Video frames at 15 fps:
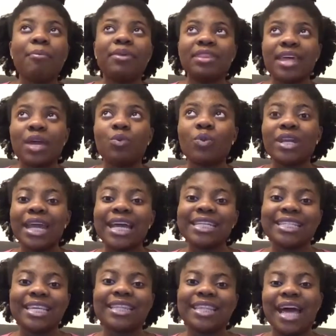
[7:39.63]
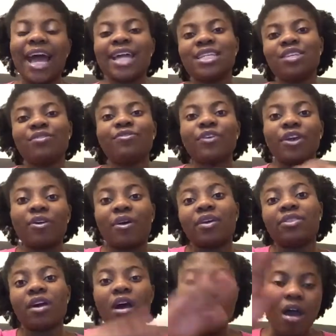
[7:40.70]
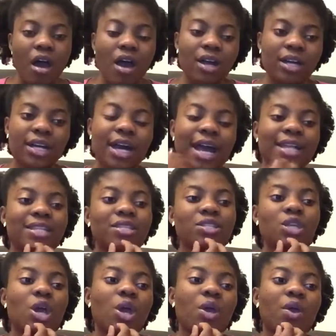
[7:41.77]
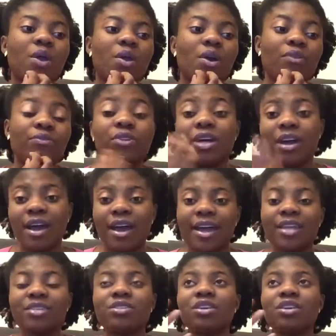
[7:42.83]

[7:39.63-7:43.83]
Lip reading: But then when I did that, I didn't figure out the arc and so of the guy.